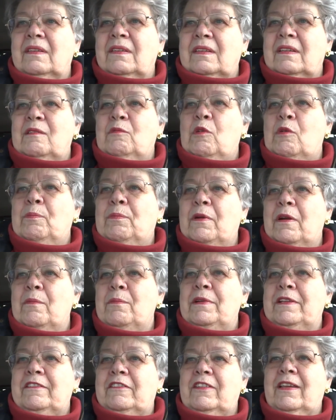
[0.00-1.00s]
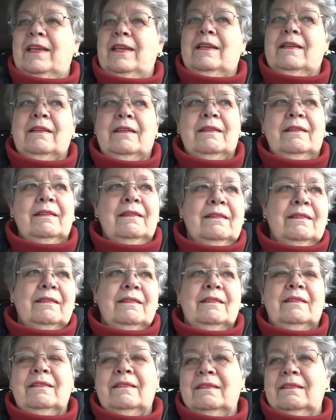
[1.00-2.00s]
It will probably take
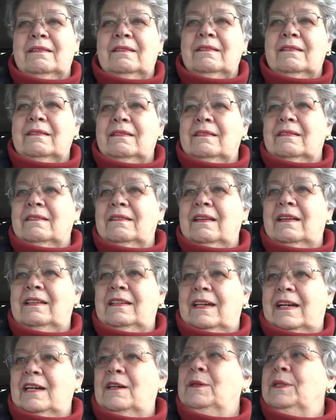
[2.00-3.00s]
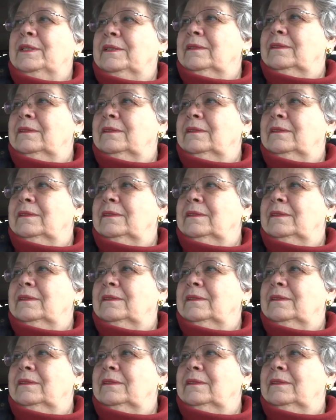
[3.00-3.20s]
an hour.